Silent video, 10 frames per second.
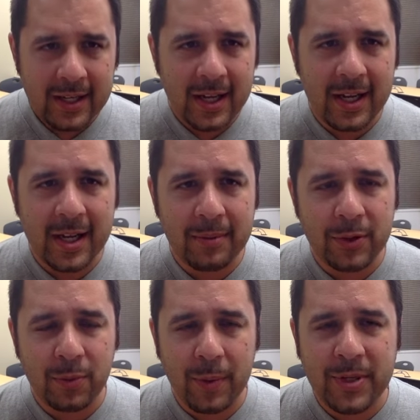
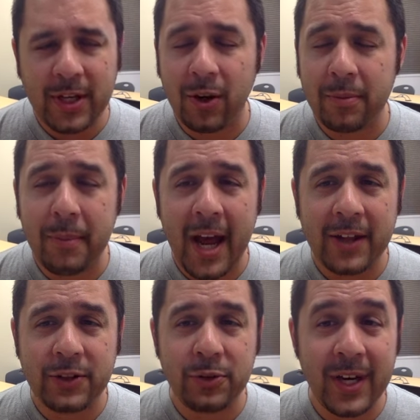there's a website called
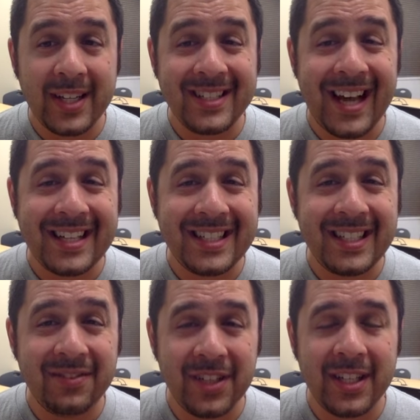
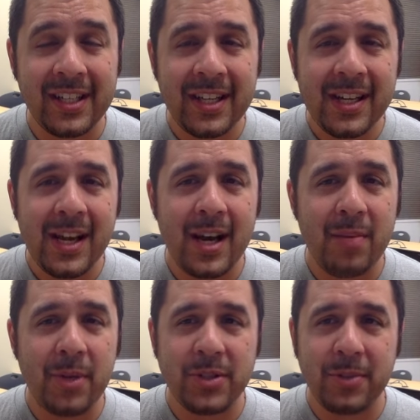mathtrain.tv, a
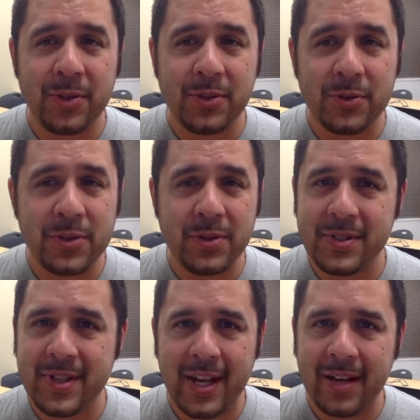bunch of middle school
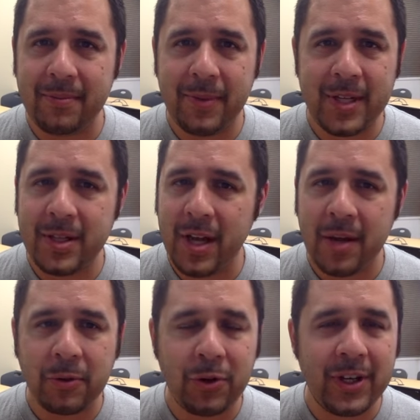students that have been
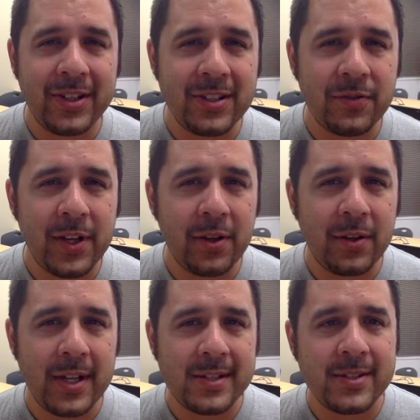creating these video
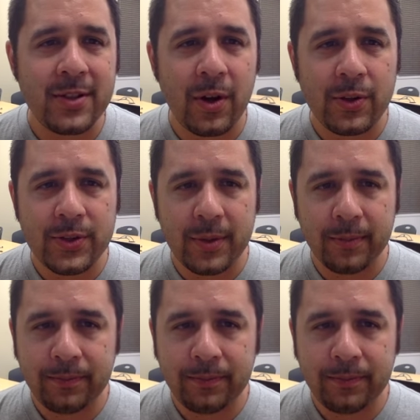lessons also.